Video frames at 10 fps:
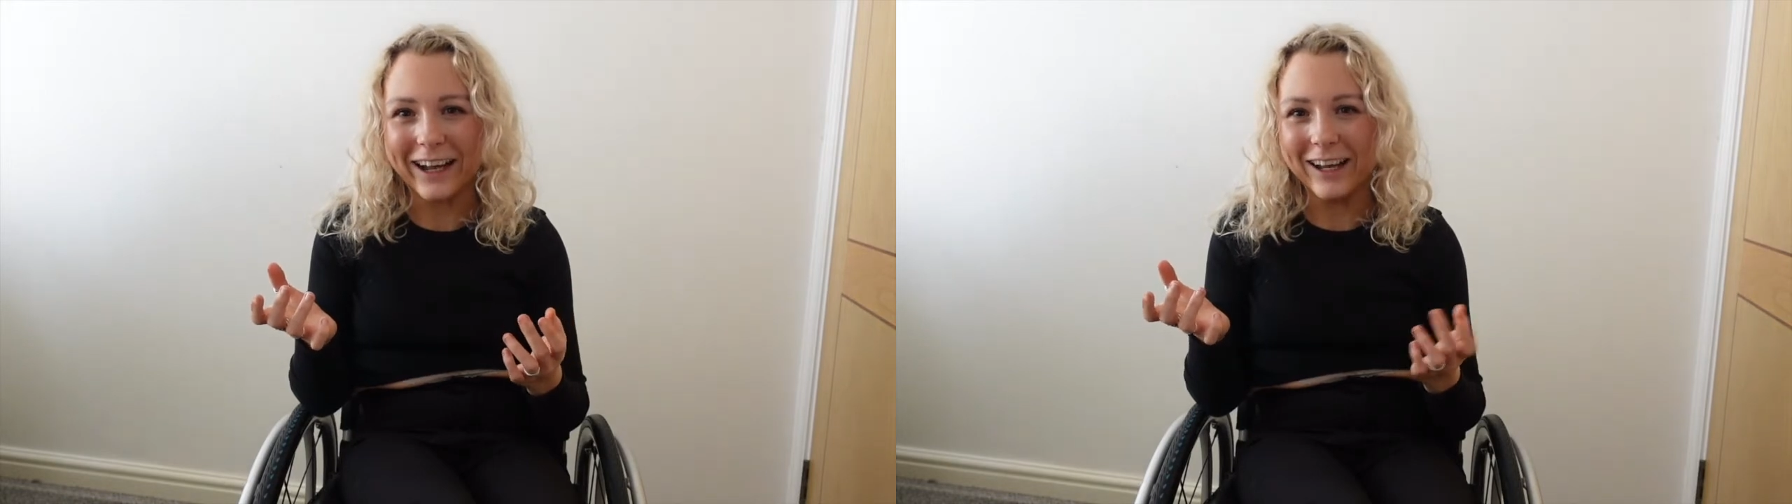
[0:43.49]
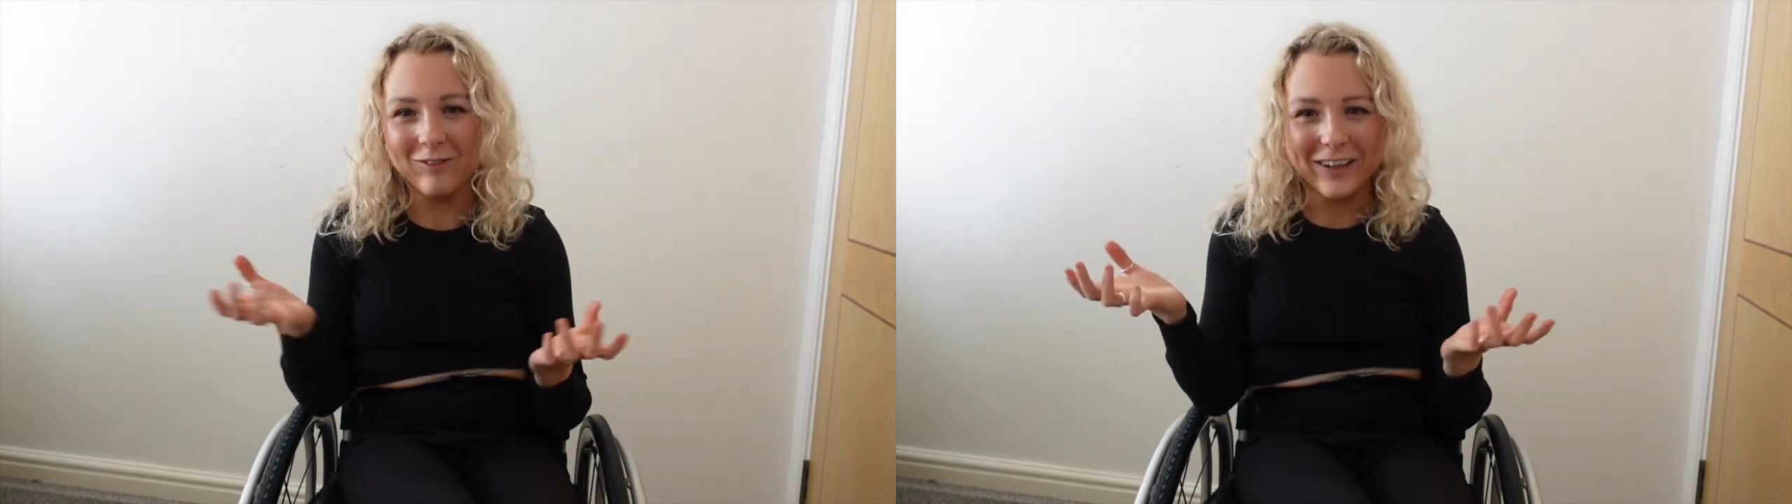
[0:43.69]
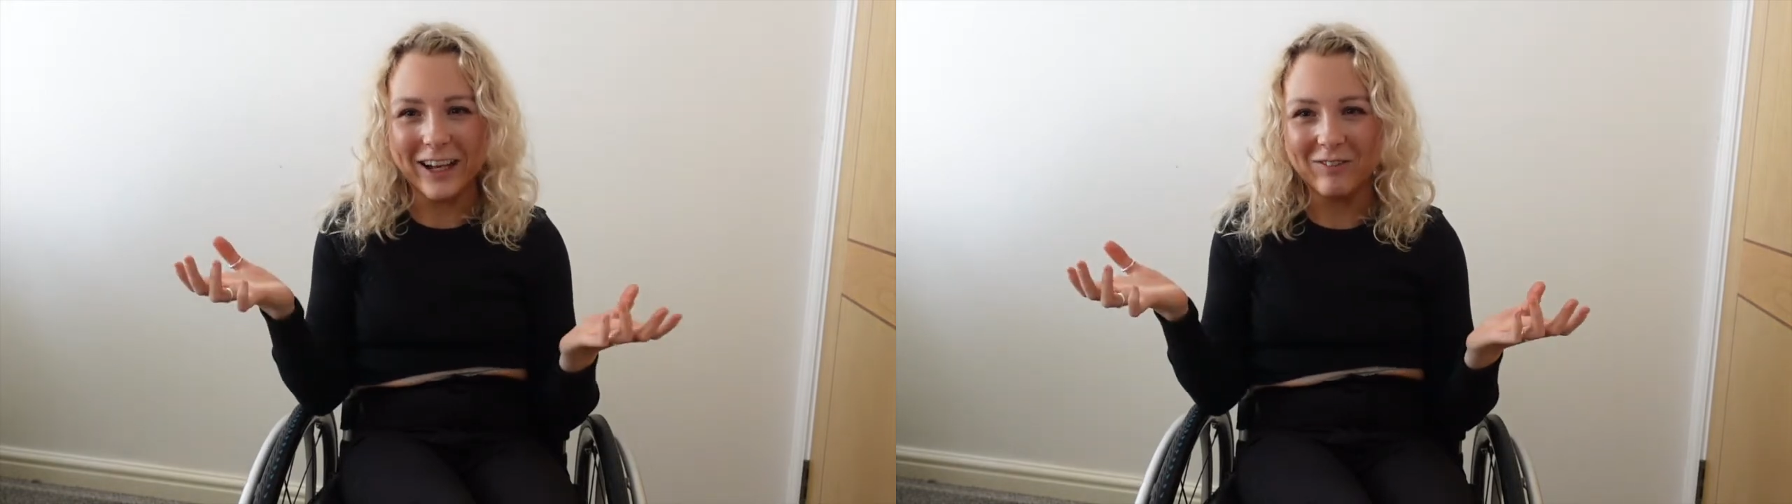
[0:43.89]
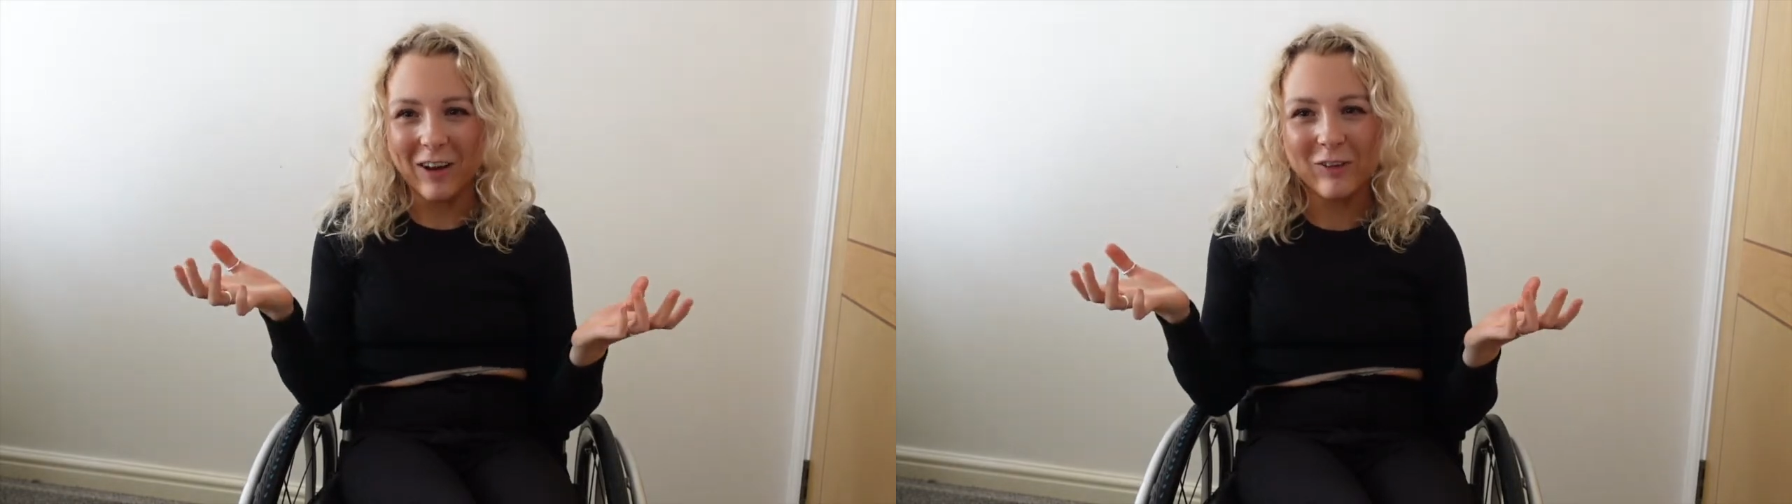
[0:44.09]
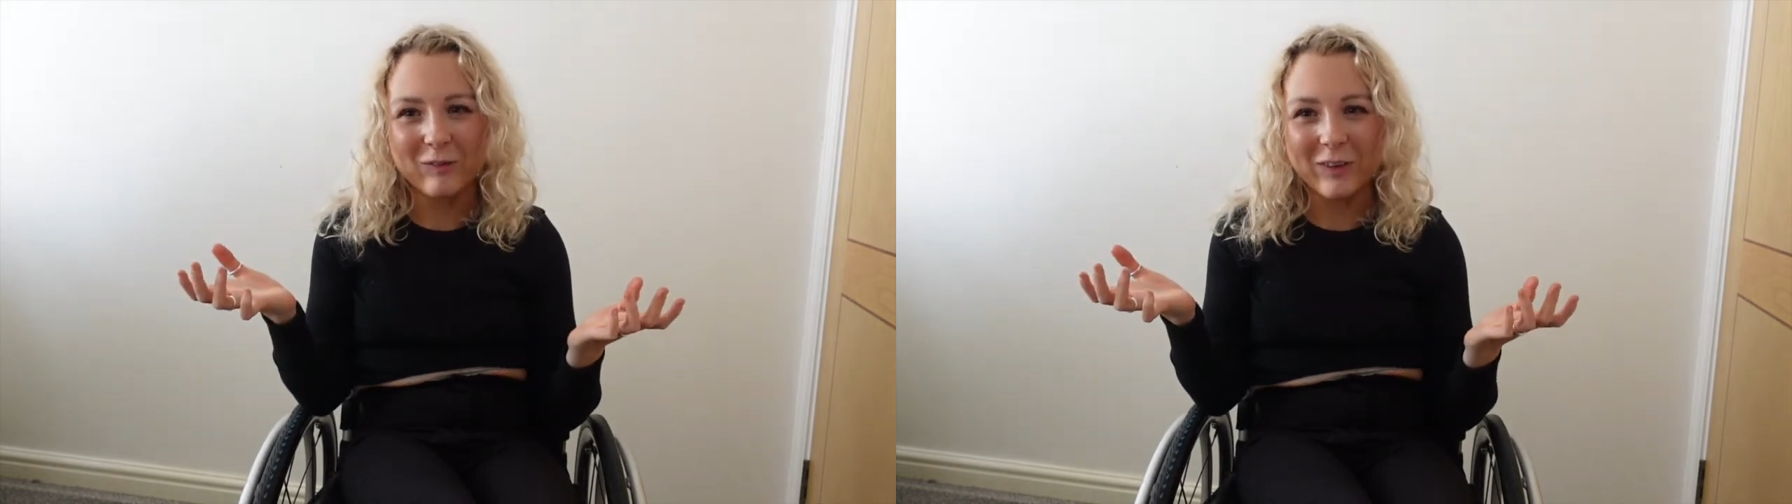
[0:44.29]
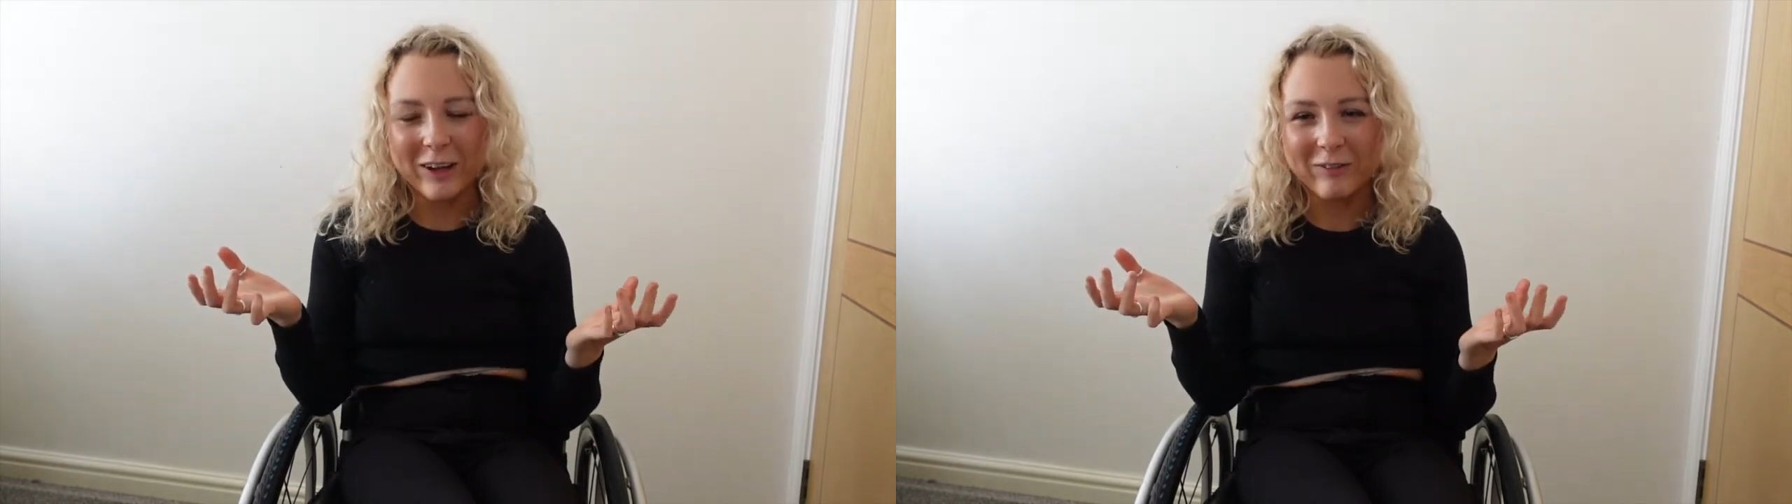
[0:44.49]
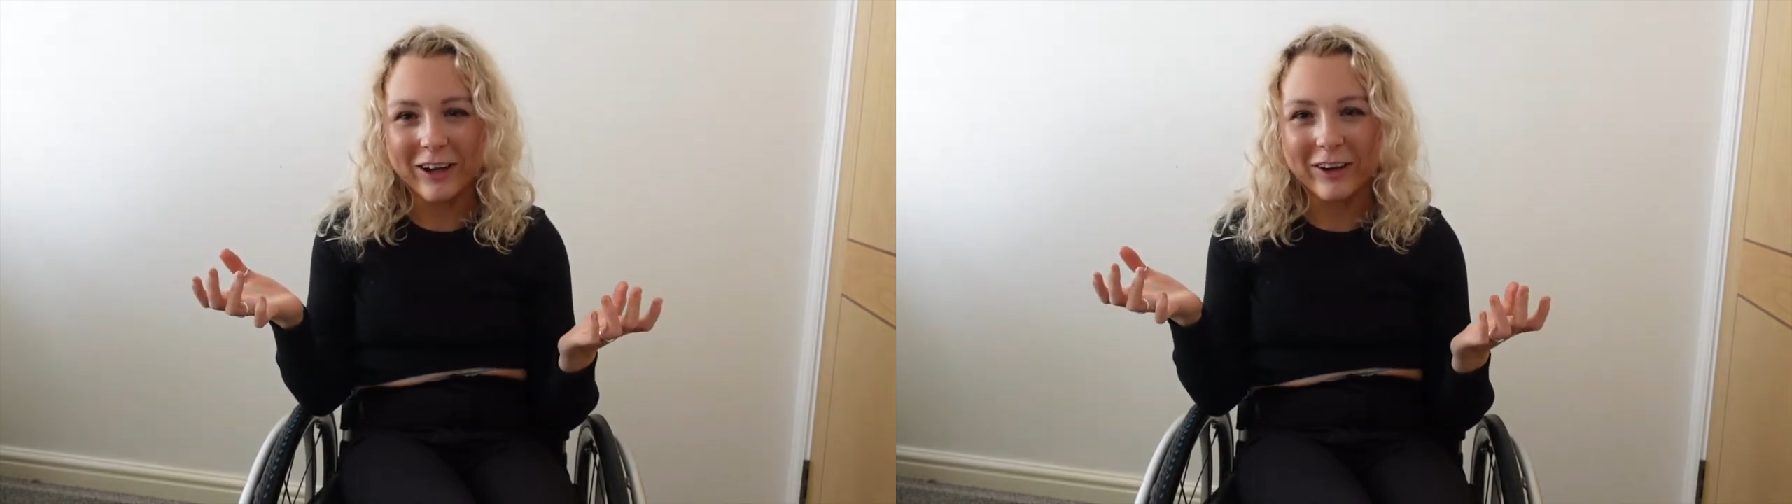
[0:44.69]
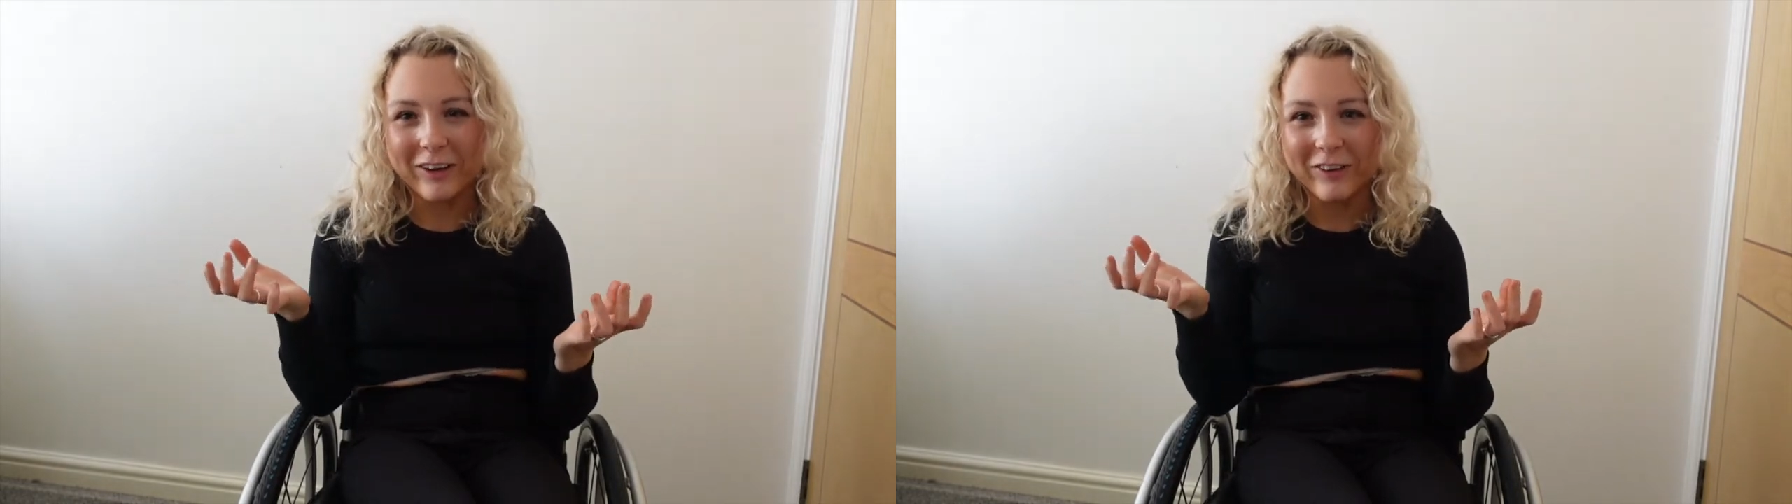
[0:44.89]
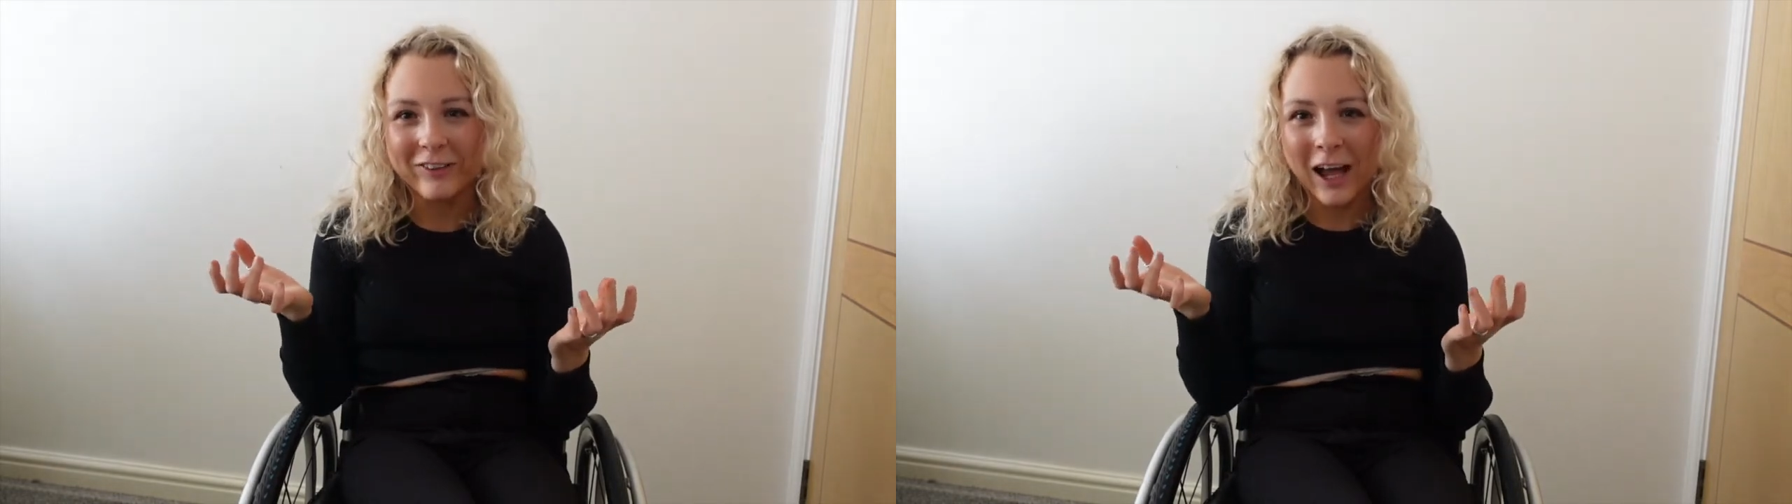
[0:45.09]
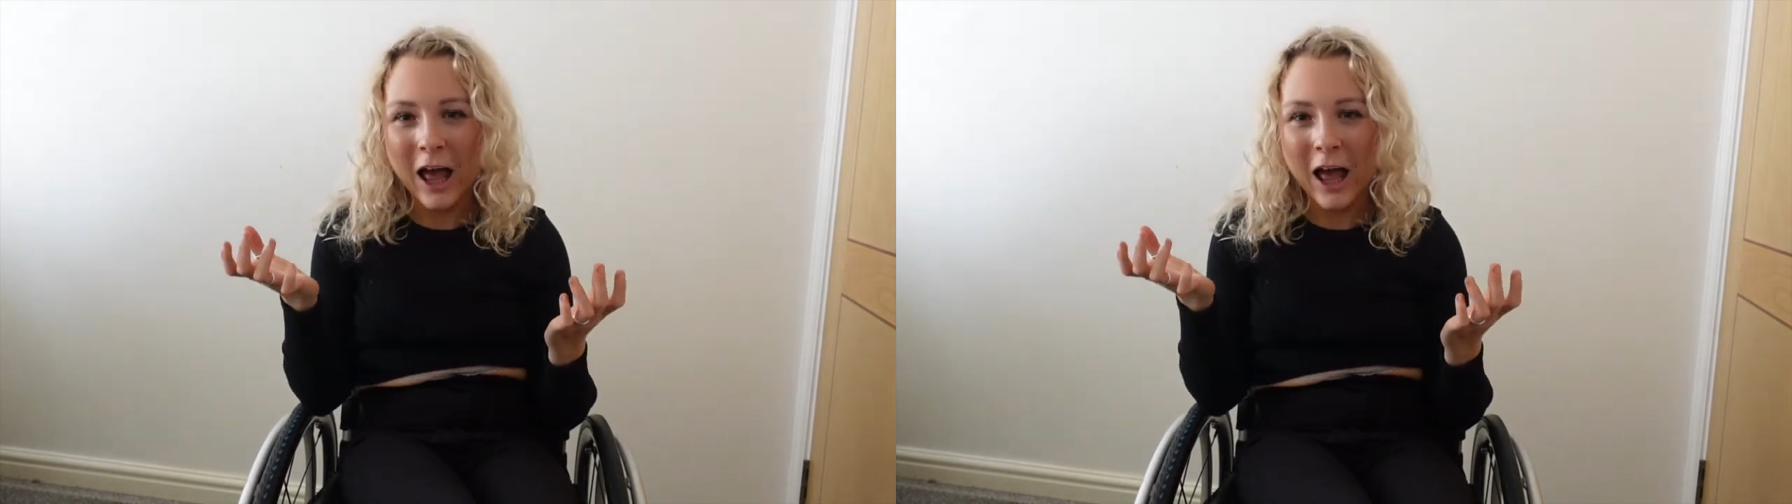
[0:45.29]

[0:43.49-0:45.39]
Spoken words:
I really must be, because